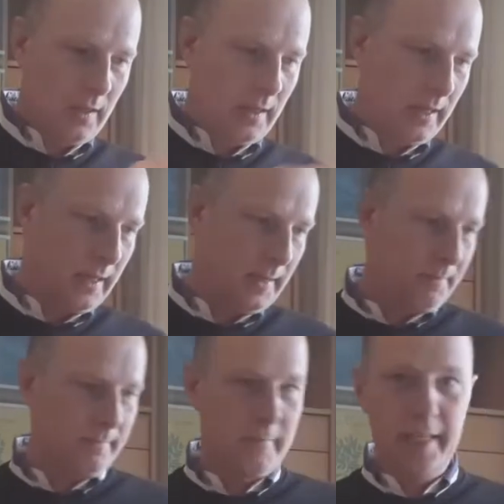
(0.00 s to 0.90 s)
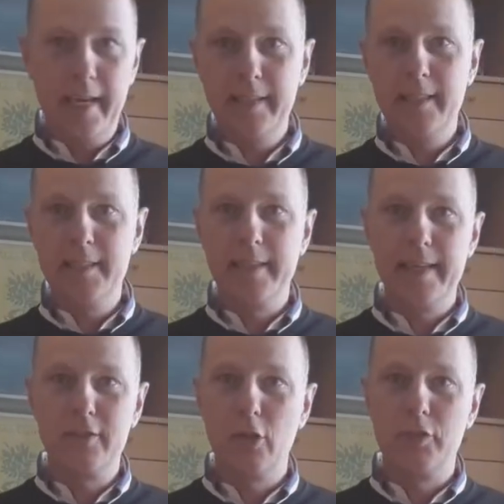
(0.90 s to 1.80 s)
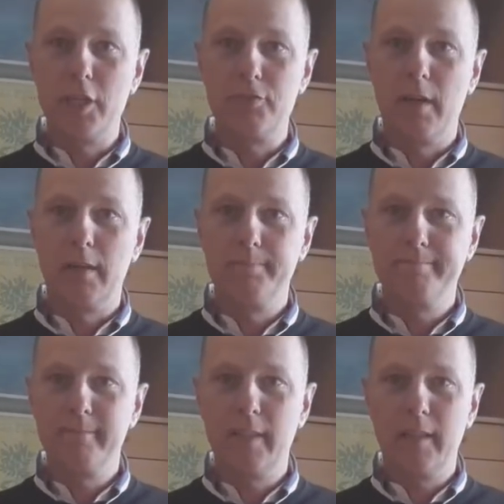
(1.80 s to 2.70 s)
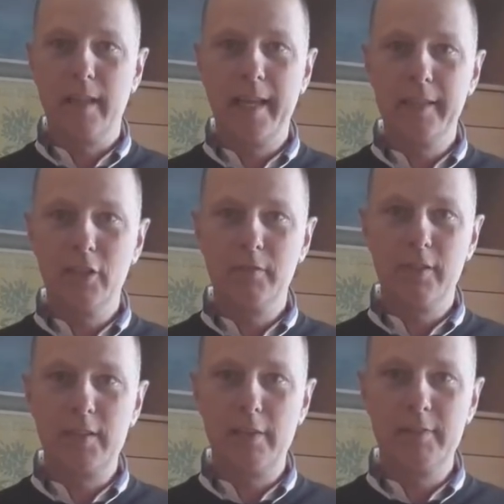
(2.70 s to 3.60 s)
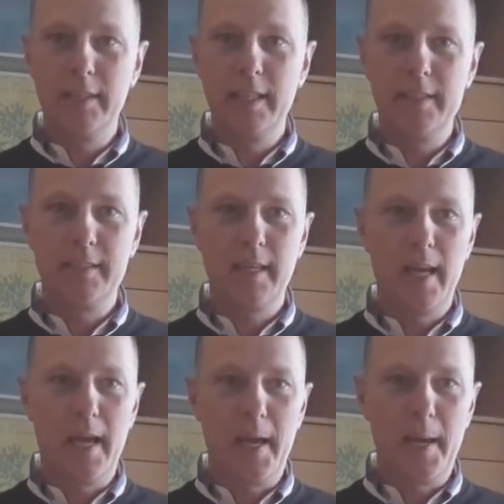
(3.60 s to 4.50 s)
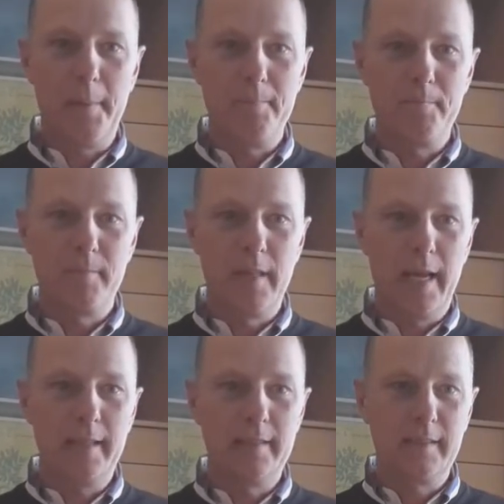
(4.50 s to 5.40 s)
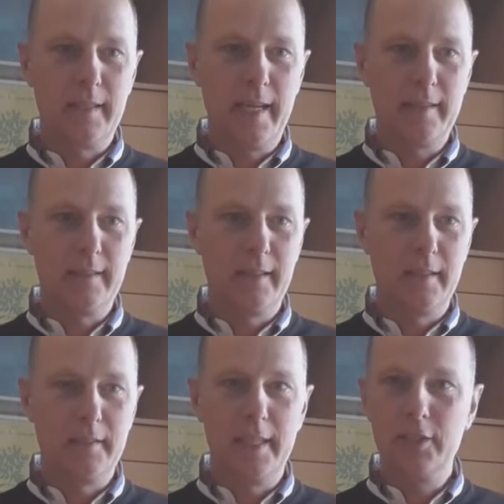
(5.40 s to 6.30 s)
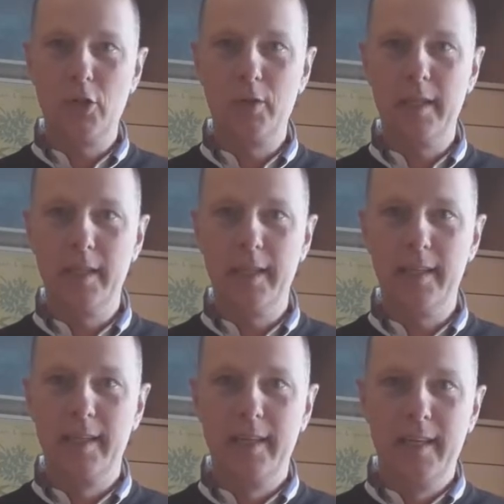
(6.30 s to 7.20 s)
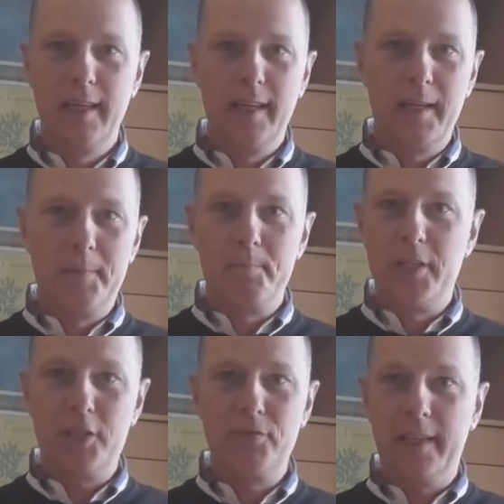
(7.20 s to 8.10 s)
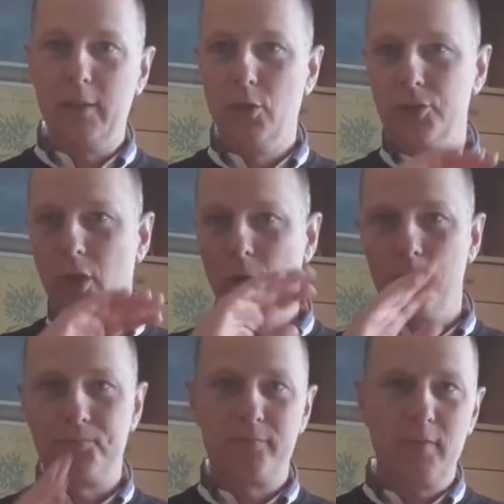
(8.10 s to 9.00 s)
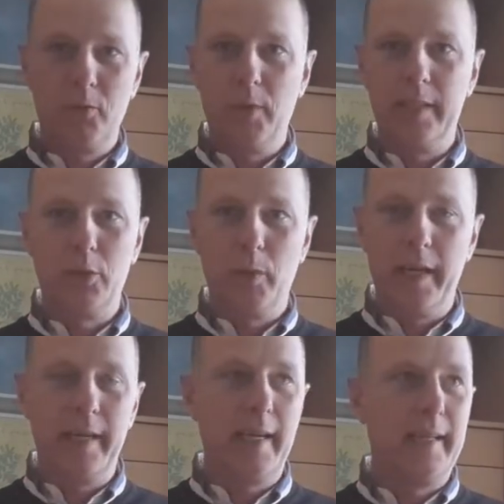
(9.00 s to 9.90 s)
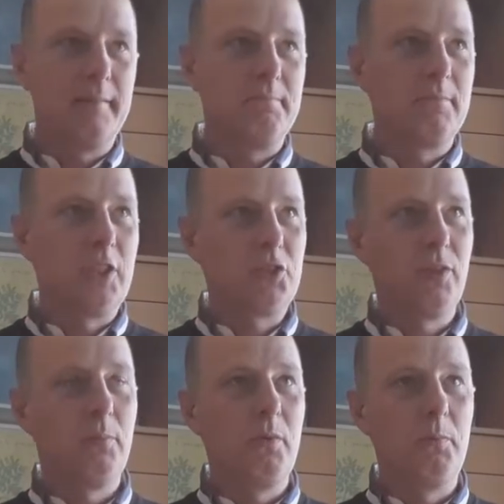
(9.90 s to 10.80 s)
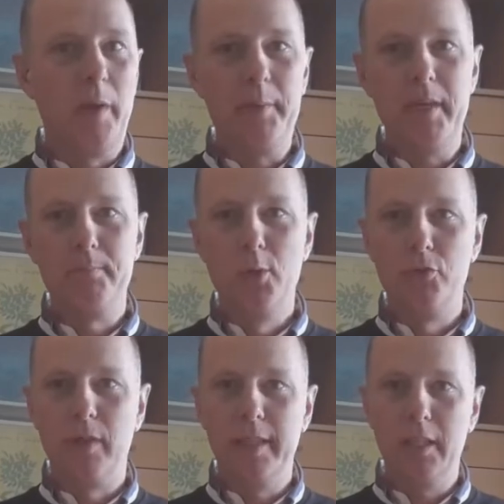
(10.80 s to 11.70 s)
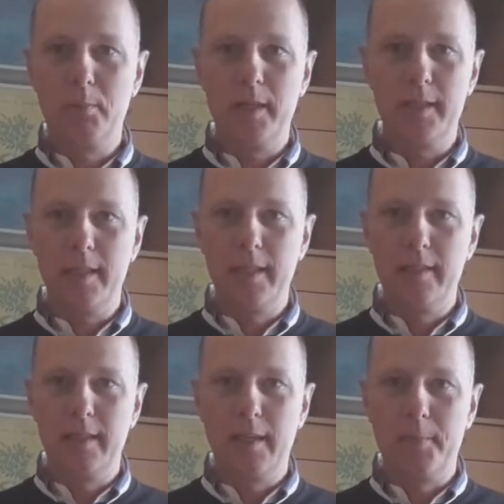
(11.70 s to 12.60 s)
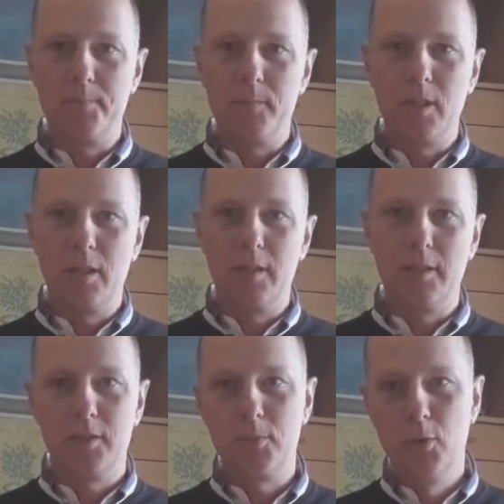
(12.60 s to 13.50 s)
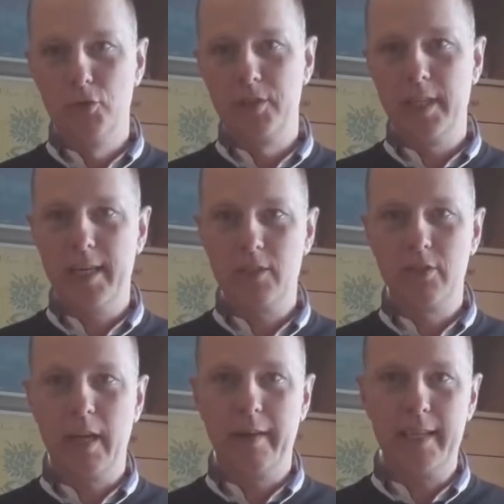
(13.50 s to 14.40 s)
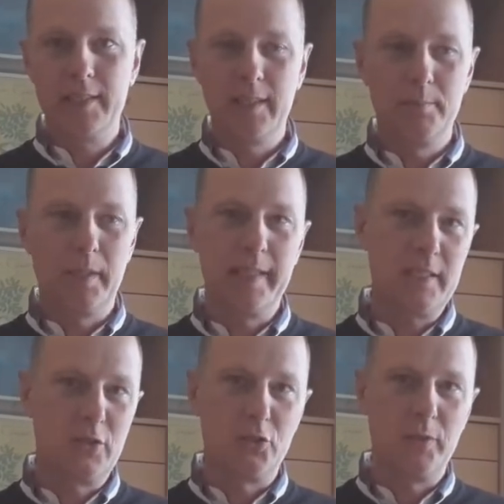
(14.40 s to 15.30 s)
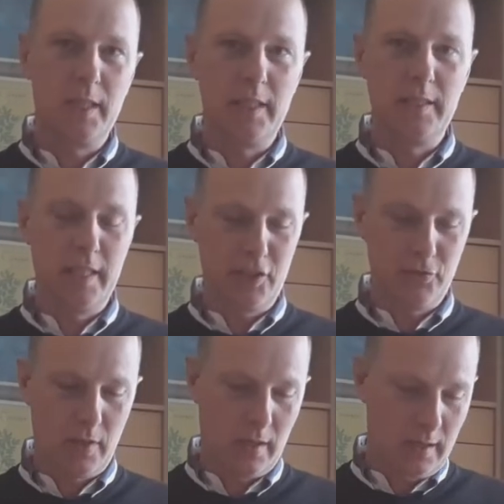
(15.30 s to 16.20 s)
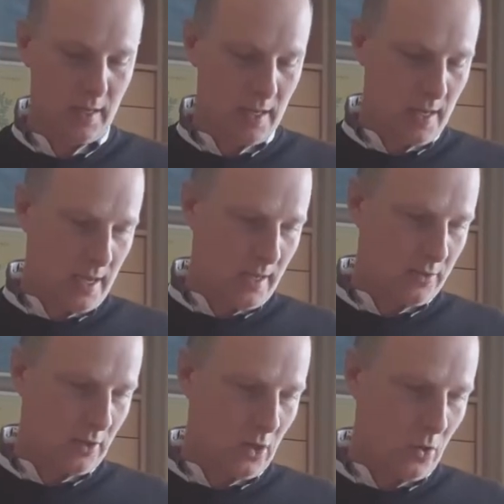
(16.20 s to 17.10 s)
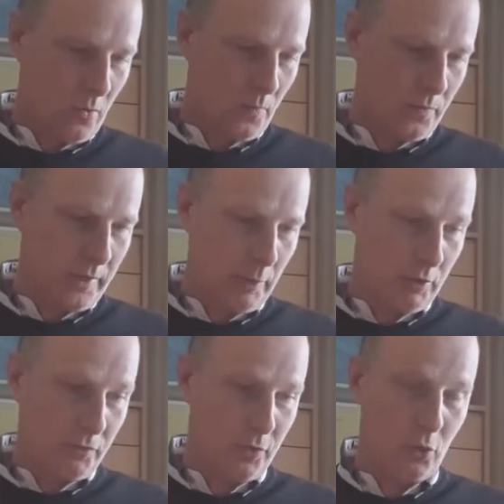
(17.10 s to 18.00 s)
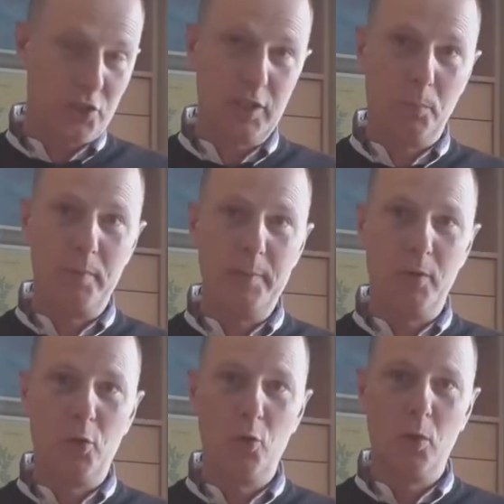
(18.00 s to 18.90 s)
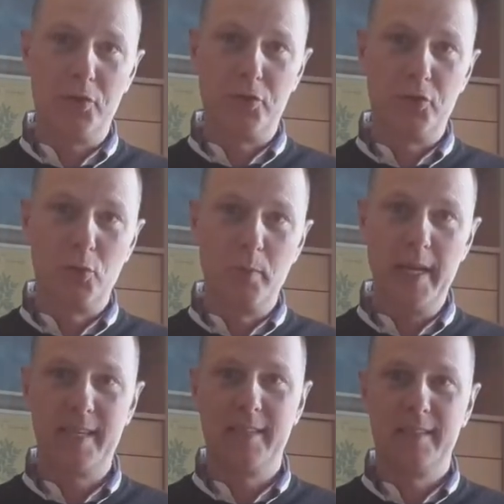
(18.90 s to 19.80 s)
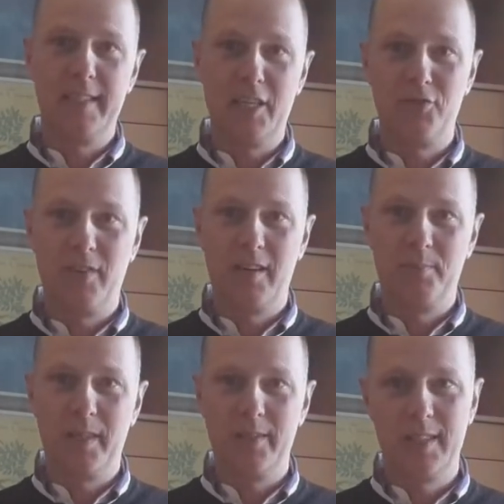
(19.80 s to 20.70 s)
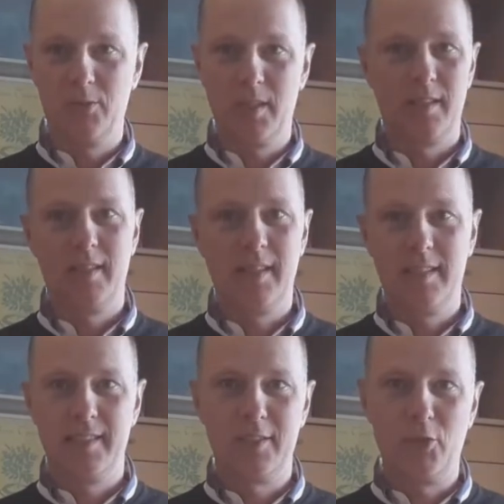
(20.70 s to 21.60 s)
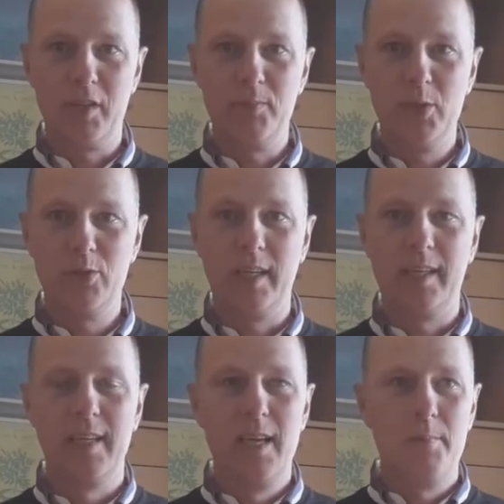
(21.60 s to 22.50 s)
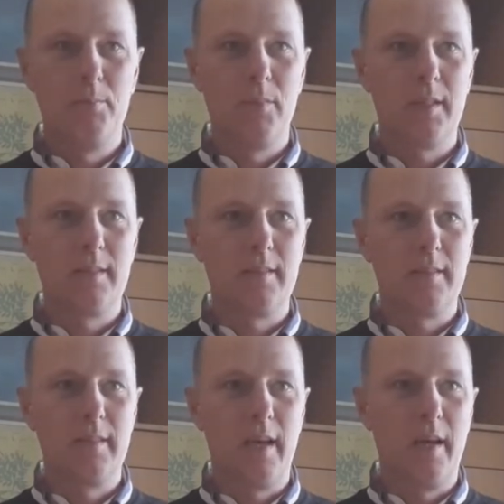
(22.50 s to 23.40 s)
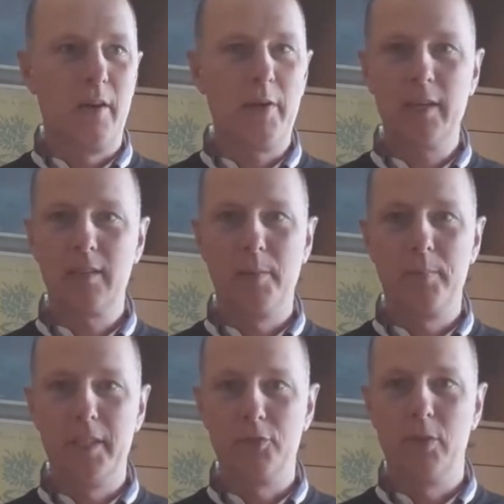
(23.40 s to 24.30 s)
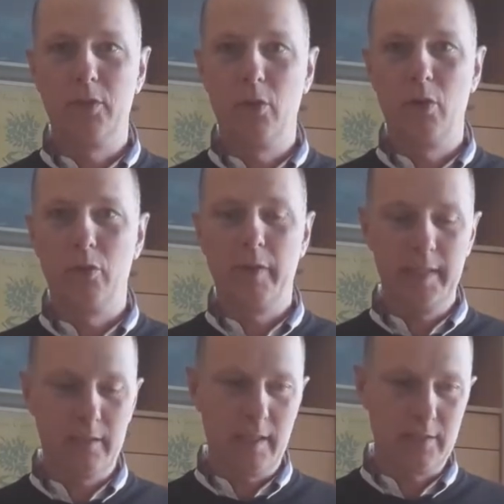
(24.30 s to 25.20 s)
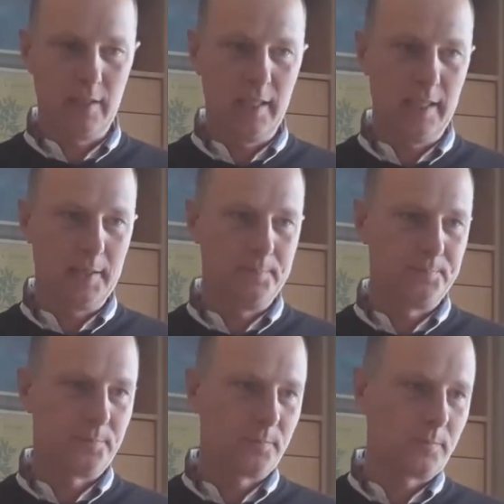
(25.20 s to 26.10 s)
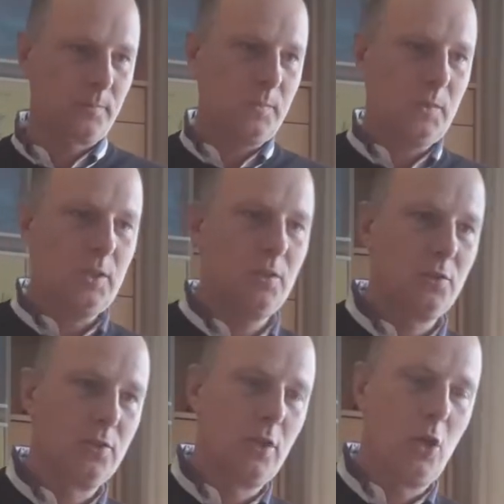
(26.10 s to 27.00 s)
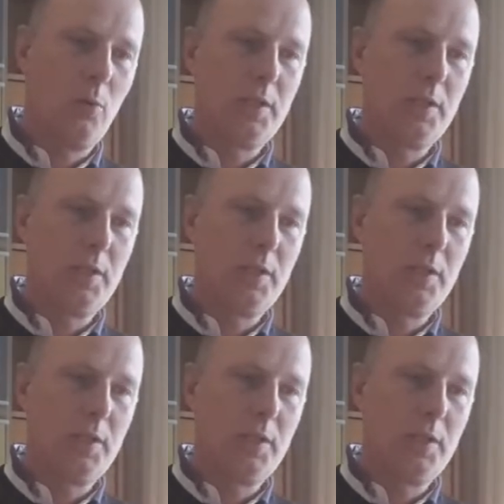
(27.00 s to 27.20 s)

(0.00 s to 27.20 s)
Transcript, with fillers: uh, the eighties there's no JazzFunk. End of the seventies, um, like they had the disco killing, JazzFunk also went away, and JazzFunk, maybe it moved a little bit in the uh, smooth jazz direction, but that's not really JazzFunk. So there were of course still people who wanted to make JazzFunk because it was it's great music, but the record companies were no longer interested in it. So